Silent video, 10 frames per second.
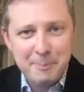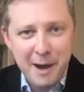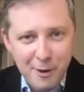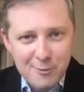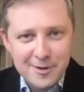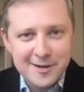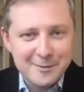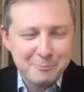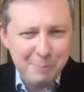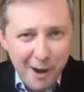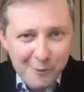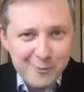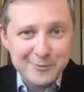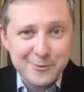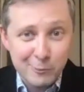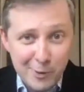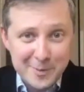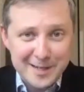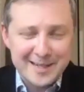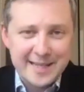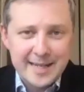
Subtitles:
powerful woman